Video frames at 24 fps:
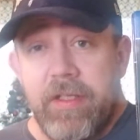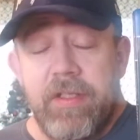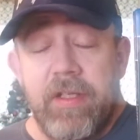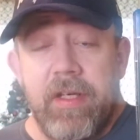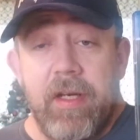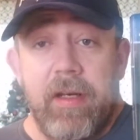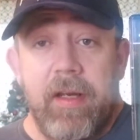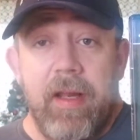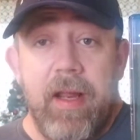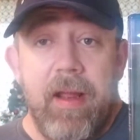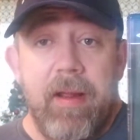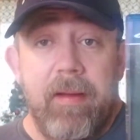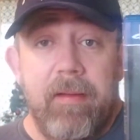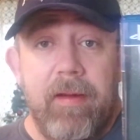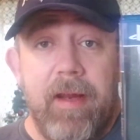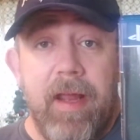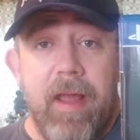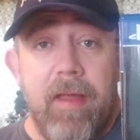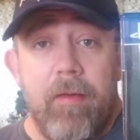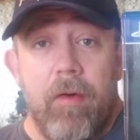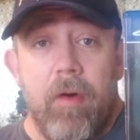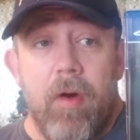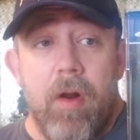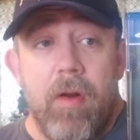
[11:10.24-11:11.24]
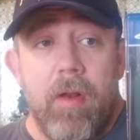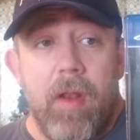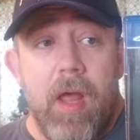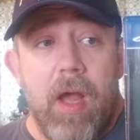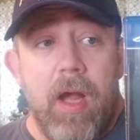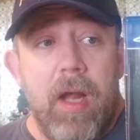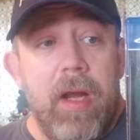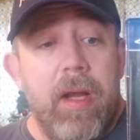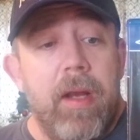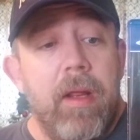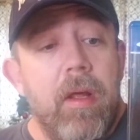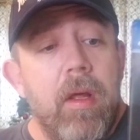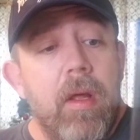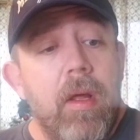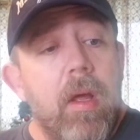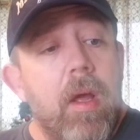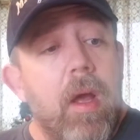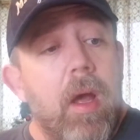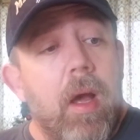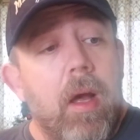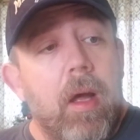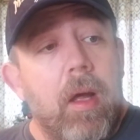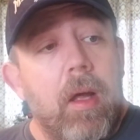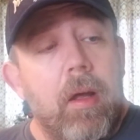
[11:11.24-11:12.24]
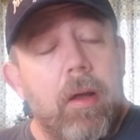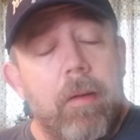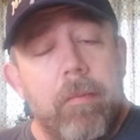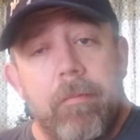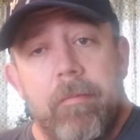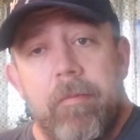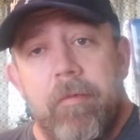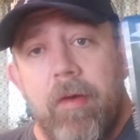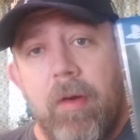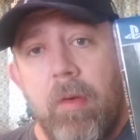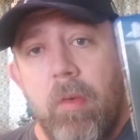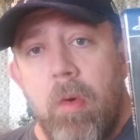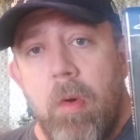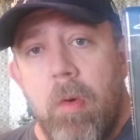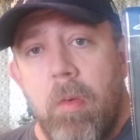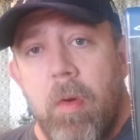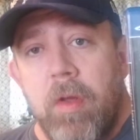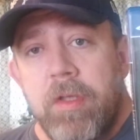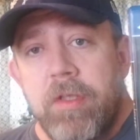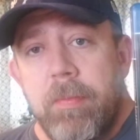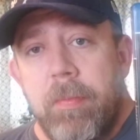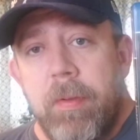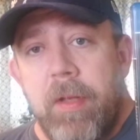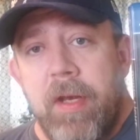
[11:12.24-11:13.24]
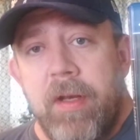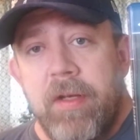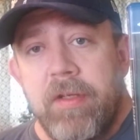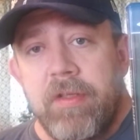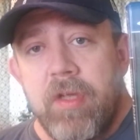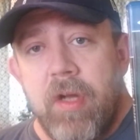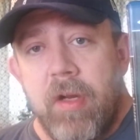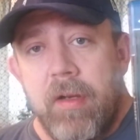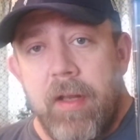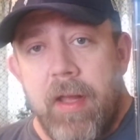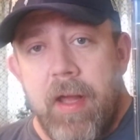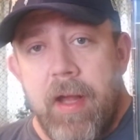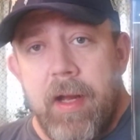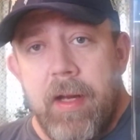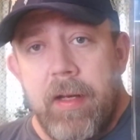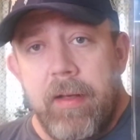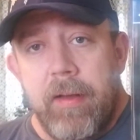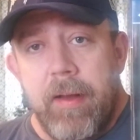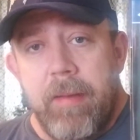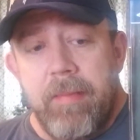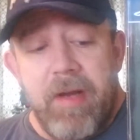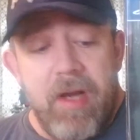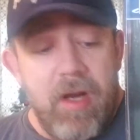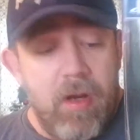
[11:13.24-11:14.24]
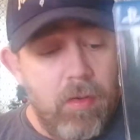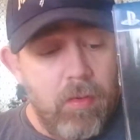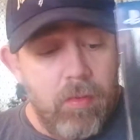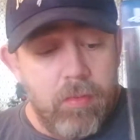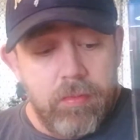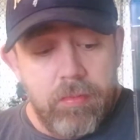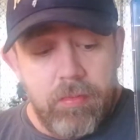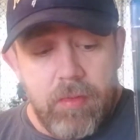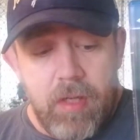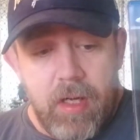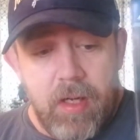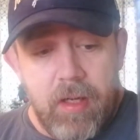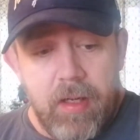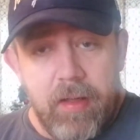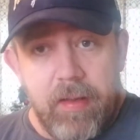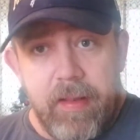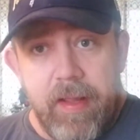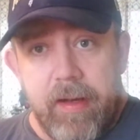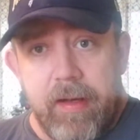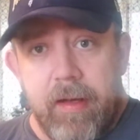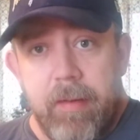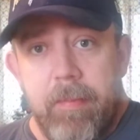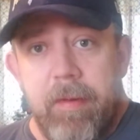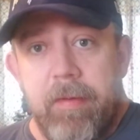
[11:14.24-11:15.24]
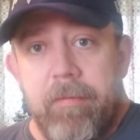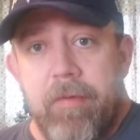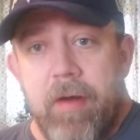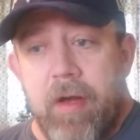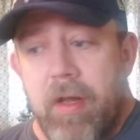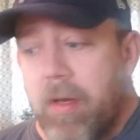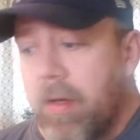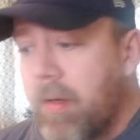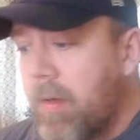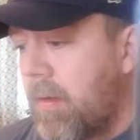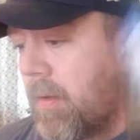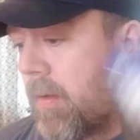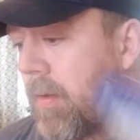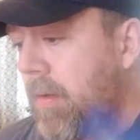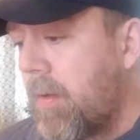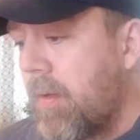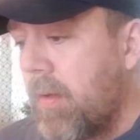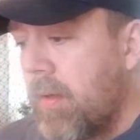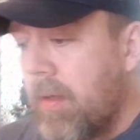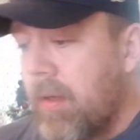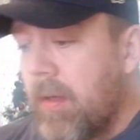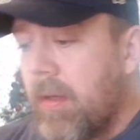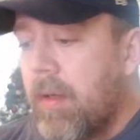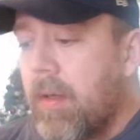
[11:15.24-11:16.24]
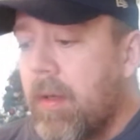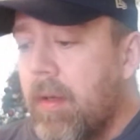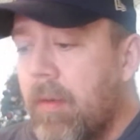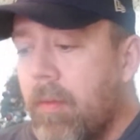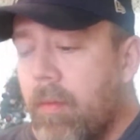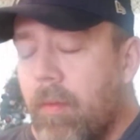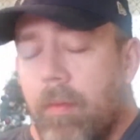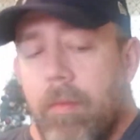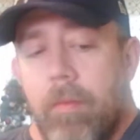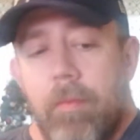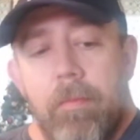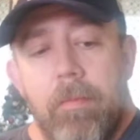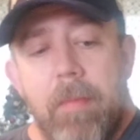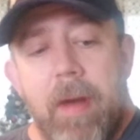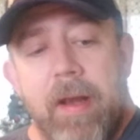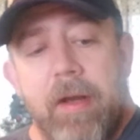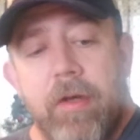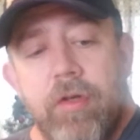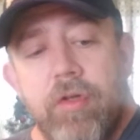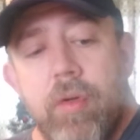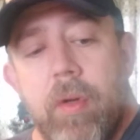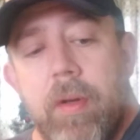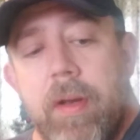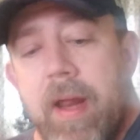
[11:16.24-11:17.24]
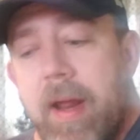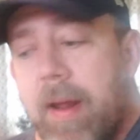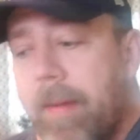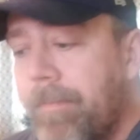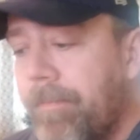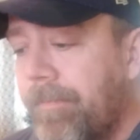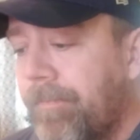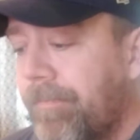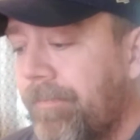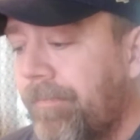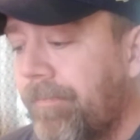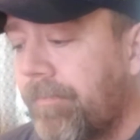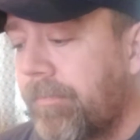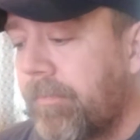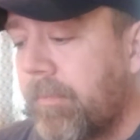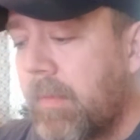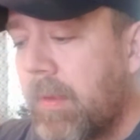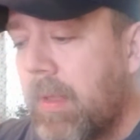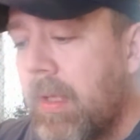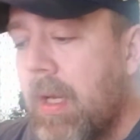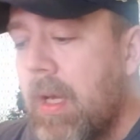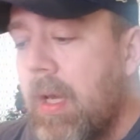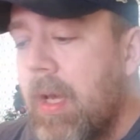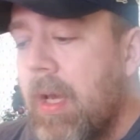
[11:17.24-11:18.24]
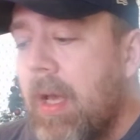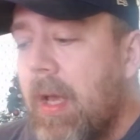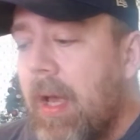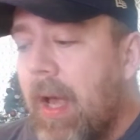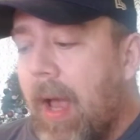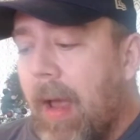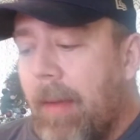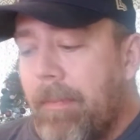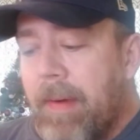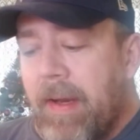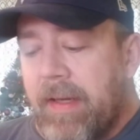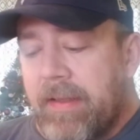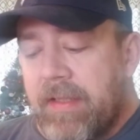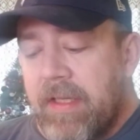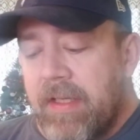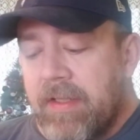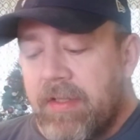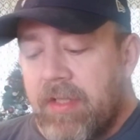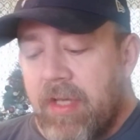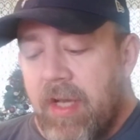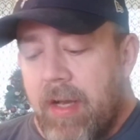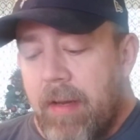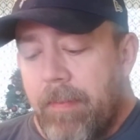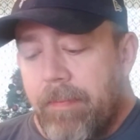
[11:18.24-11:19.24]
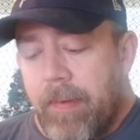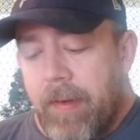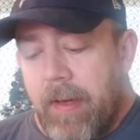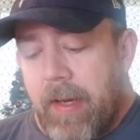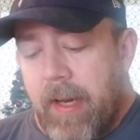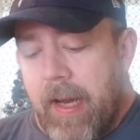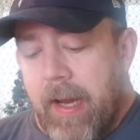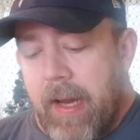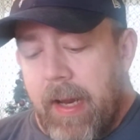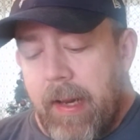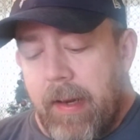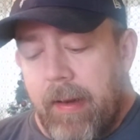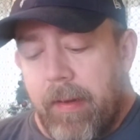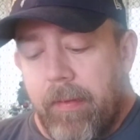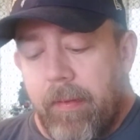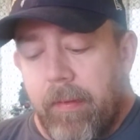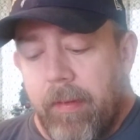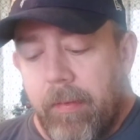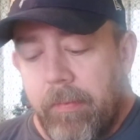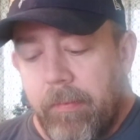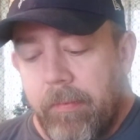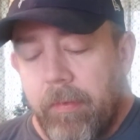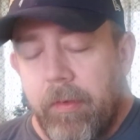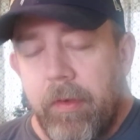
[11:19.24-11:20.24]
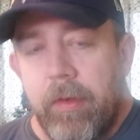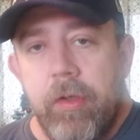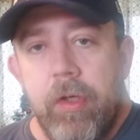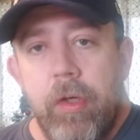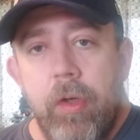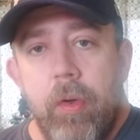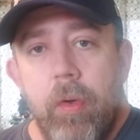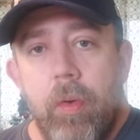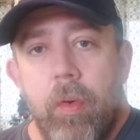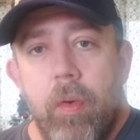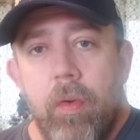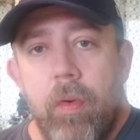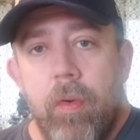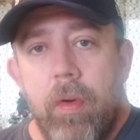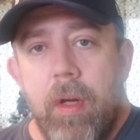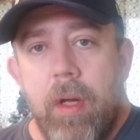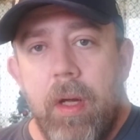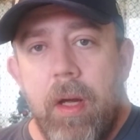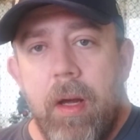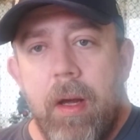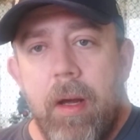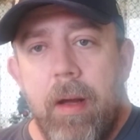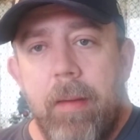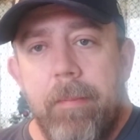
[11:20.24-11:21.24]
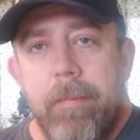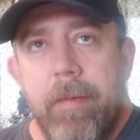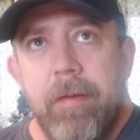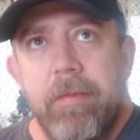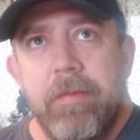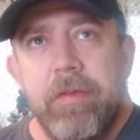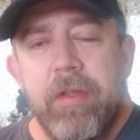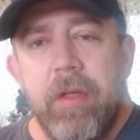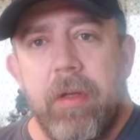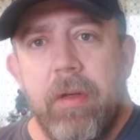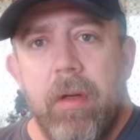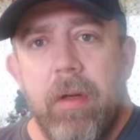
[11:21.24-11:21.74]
together online. If anyone wants to play this online, let me know. That could be fun. Might enjoy that. I picked this up and new. It was